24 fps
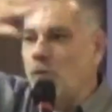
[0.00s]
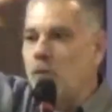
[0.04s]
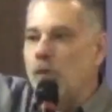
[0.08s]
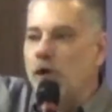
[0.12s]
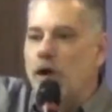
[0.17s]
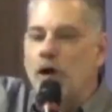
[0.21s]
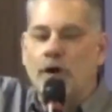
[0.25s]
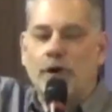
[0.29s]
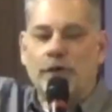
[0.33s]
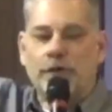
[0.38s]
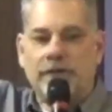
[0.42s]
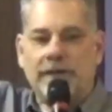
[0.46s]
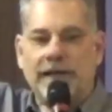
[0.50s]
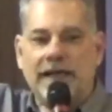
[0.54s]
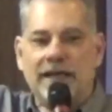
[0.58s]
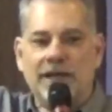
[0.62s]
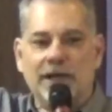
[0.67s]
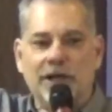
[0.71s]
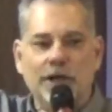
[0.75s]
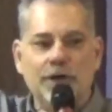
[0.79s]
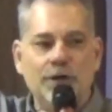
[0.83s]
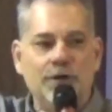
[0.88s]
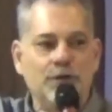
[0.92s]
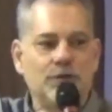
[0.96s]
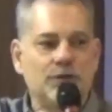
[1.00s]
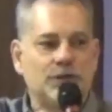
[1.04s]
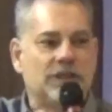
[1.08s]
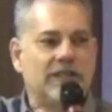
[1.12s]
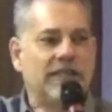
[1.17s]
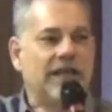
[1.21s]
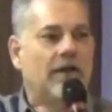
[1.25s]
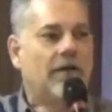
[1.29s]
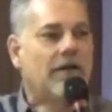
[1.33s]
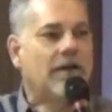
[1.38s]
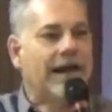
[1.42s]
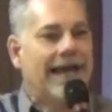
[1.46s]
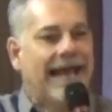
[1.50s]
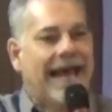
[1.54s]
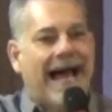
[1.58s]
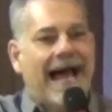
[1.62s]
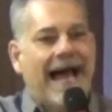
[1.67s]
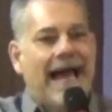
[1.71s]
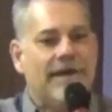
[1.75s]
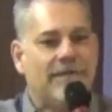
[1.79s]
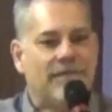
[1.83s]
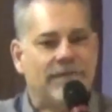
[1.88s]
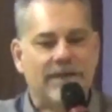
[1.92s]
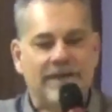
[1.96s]
worth, they lose their
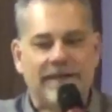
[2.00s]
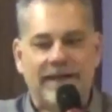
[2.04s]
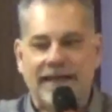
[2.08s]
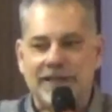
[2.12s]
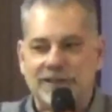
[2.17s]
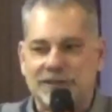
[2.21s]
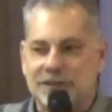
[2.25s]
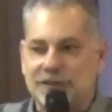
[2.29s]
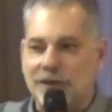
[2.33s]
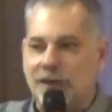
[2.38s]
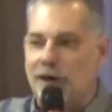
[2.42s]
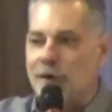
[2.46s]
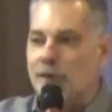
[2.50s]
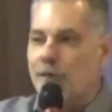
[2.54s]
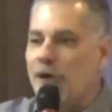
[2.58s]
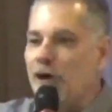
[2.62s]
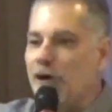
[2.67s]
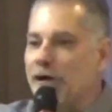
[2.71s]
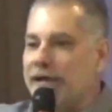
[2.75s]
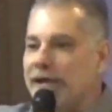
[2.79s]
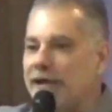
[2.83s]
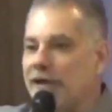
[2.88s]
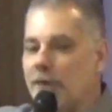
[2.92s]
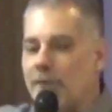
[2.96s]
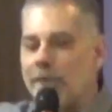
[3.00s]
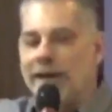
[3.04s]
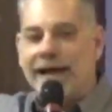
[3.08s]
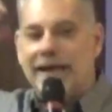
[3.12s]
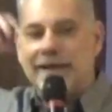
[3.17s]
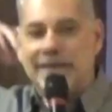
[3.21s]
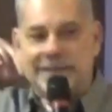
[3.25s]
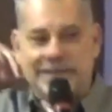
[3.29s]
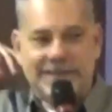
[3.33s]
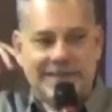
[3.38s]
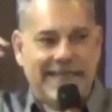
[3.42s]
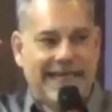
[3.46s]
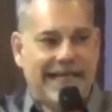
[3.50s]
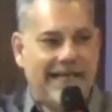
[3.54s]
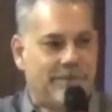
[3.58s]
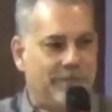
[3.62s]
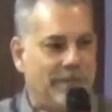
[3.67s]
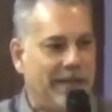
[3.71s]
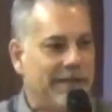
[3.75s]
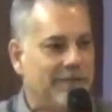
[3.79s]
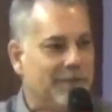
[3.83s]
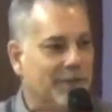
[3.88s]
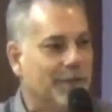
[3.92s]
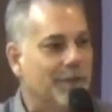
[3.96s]
life, and they start walking around as
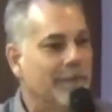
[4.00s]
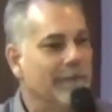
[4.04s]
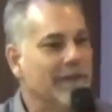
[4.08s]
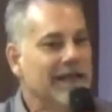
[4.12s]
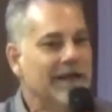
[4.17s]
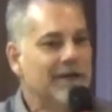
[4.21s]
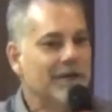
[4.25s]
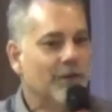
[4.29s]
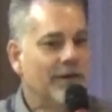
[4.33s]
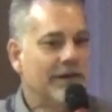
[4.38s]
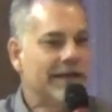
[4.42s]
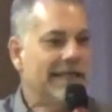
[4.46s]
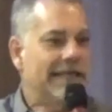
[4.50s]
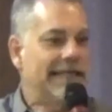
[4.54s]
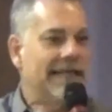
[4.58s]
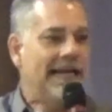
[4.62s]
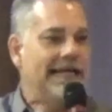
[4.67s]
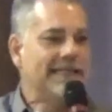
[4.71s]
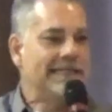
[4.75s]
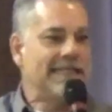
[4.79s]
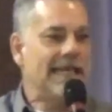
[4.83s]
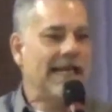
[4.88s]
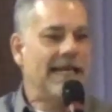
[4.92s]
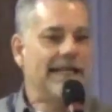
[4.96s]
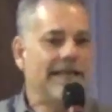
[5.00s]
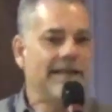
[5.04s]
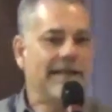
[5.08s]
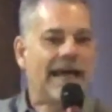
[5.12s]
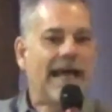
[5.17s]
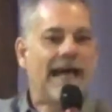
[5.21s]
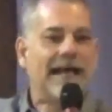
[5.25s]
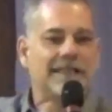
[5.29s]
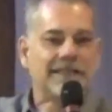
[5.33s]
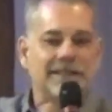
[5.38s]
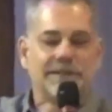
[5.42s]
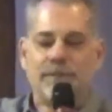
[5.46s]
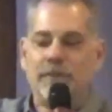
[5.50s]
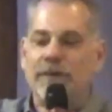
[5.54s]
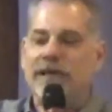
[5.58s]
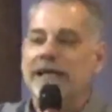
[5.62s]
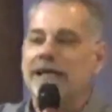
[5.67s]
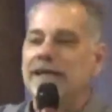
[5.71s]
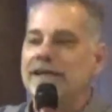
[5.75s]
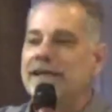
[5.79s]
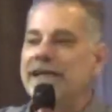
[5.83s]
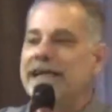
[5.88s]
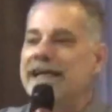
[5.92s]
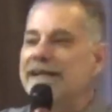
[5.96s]
dead people. Well, can I tell you that's
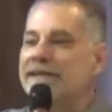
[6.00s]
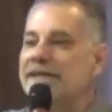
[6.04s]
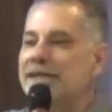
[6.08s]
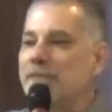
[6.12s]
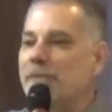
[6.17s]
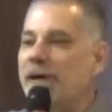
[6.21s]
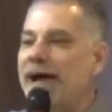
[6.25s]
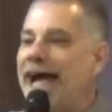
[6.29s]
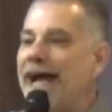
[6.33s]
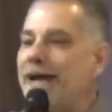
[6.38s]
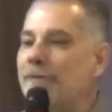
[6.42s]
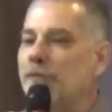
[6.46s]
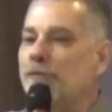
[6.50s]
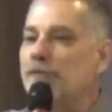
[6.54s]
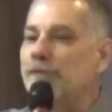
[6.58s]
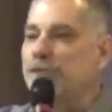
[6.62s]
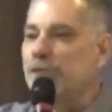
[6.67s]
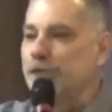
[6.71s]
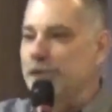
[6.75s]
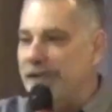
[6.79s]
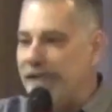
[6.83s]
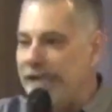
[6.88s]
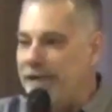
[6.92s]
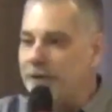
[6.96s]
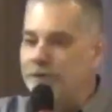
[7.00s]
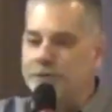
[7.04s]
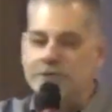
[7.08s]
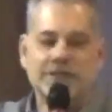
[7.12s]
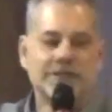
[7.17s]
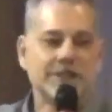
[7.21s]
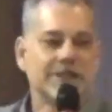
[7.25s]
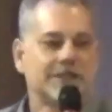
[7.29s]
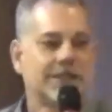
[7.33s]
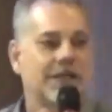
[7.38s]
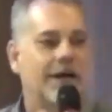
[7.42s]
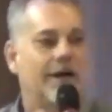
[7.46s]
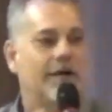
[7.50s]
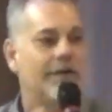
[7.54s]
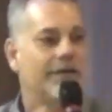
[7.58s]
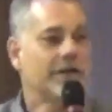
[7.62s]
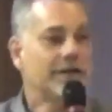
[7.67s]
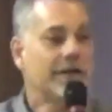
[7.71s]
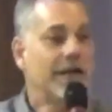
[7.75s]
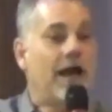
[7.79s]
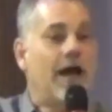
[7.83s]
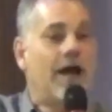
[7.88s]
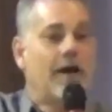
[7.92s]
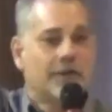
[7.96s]
been in the Bible for years? It's called
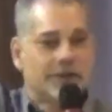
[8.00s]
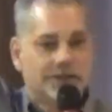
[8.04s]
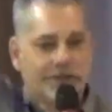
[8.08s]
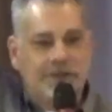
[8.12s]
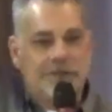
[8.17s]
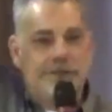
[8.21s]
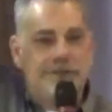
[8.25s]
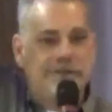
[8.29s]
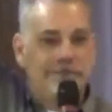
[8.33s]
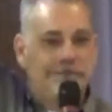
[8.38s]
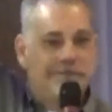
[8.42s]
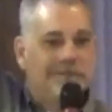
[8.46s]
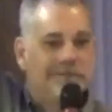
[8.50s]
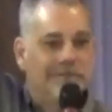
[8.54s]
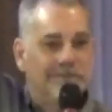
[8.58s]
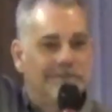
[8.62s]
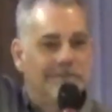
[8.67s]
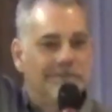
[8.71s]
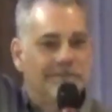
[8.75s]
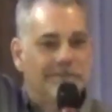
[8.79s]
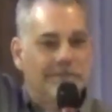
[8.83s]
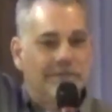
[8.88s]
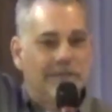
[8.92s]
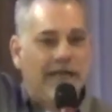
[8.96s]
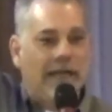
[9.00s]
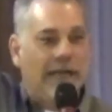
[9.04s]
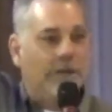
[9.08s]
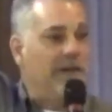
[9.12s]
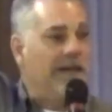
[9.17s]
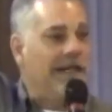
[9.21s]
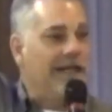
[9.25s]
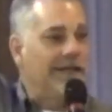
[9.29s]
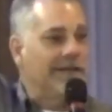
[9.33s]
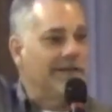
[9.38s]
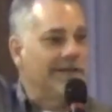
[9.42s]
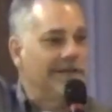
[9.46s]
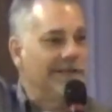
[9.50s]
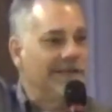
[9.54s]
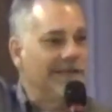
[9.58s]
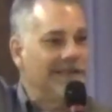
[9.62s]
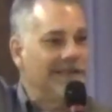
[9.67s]
the lost. Amen.